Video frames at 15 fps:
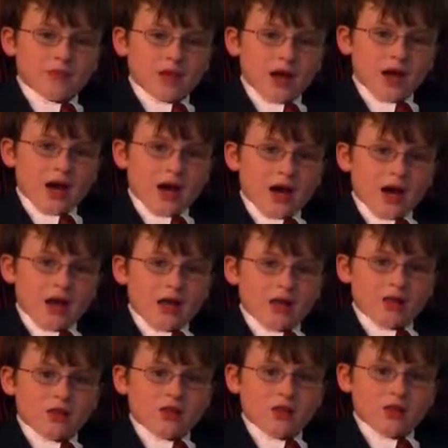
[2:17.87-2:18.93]
got
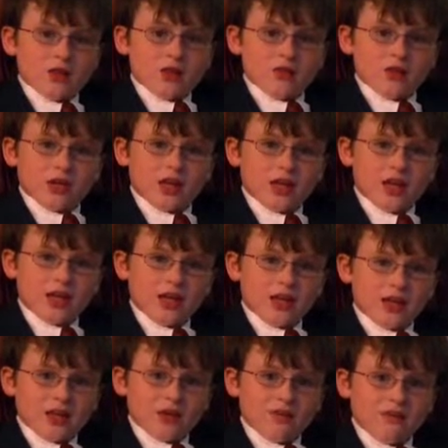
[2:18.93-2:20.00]
some of the
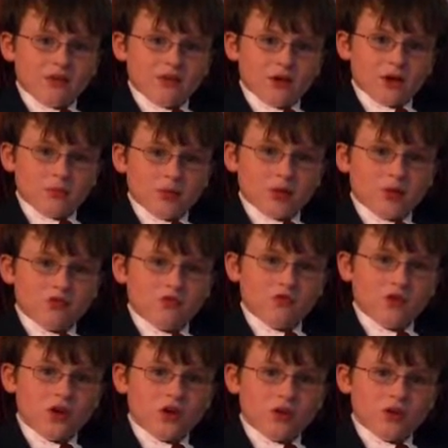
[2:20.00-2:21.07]
candy from his
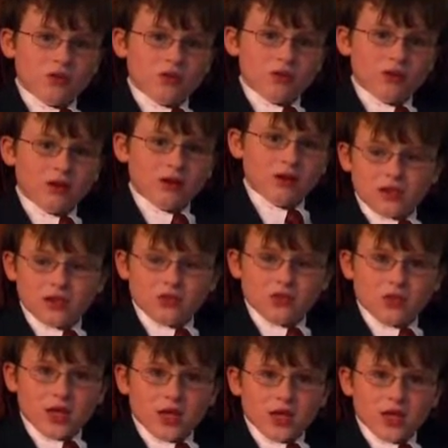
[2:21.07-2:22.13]
phone.
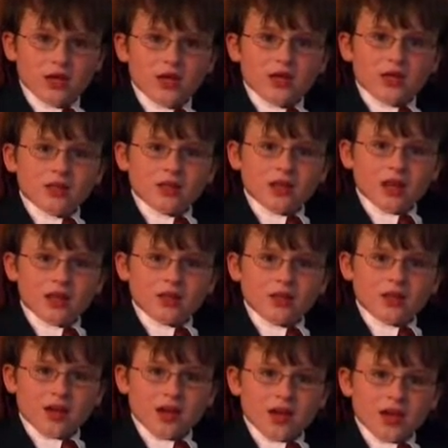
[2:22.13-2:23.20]
The
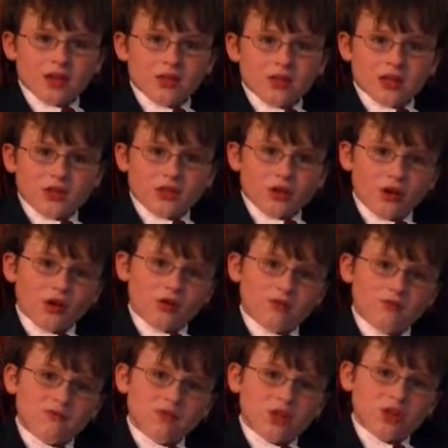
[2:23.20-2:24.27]
next day, they
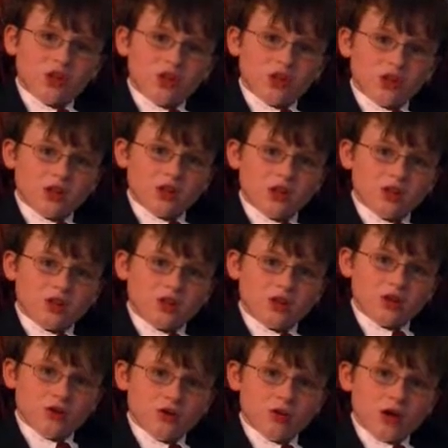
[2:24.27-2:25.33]
turned vicious.
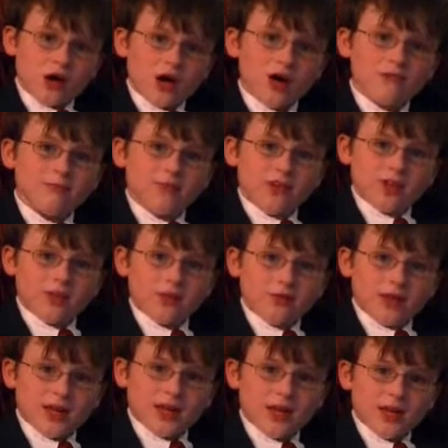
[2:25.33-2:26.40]
So
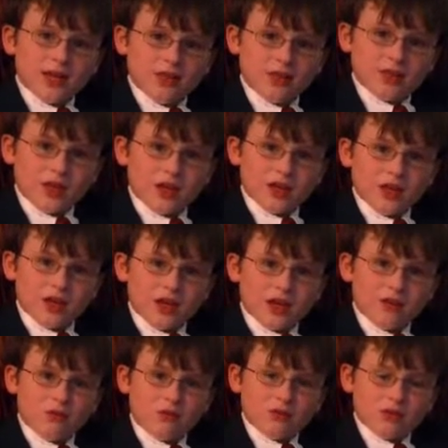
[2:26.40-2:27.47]
obviously, he thinks that
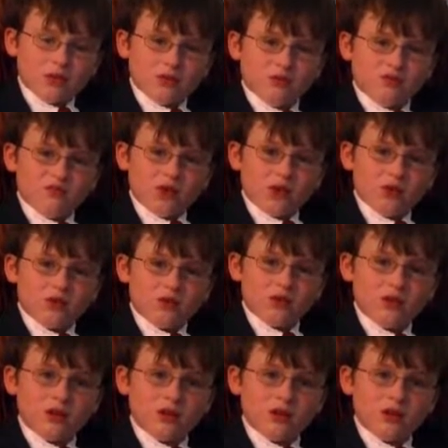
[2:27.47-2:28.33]
it was the phone.